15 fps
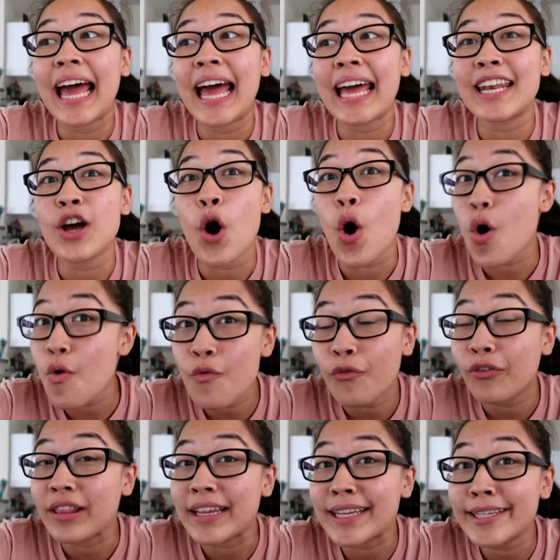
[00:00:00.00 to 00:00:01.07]
And
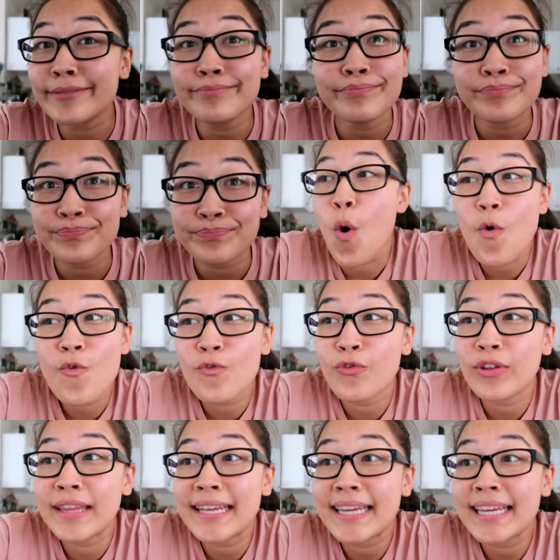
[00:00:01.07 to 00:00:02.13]
hopefully
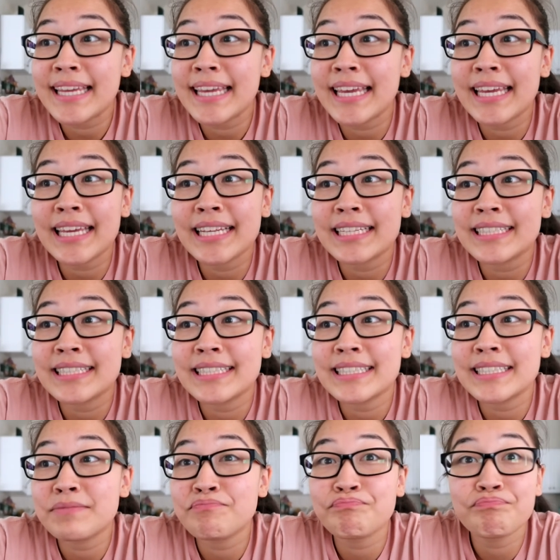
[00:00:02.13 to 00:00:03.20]
it
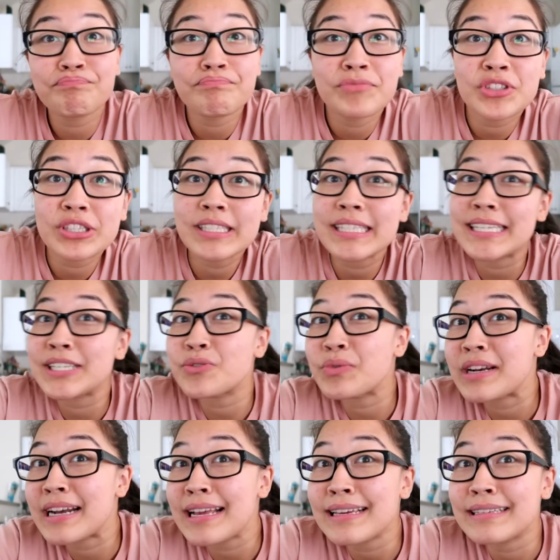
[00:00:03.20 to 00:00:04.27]
just is
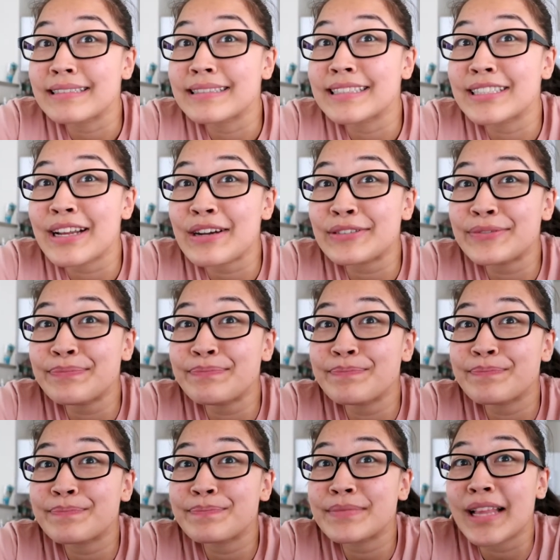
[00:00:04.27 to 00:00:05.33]
what it is, you know?
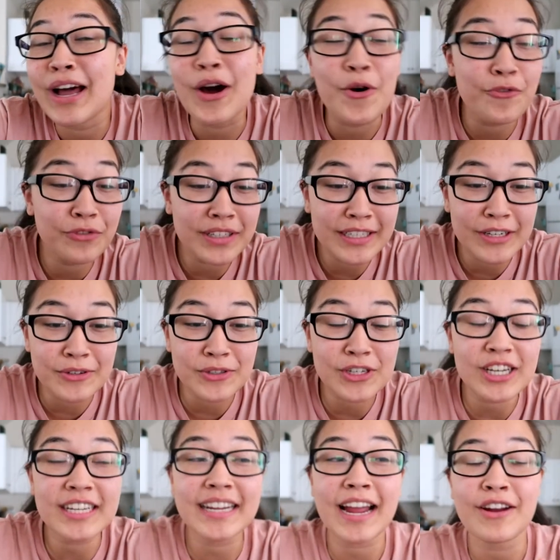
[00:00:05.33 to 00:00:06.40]
Hopefully it goes
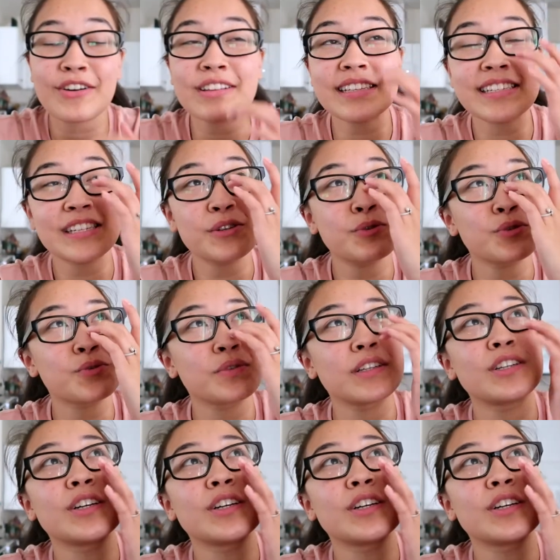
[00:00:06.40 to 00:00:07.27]
good. I heard the sequel is really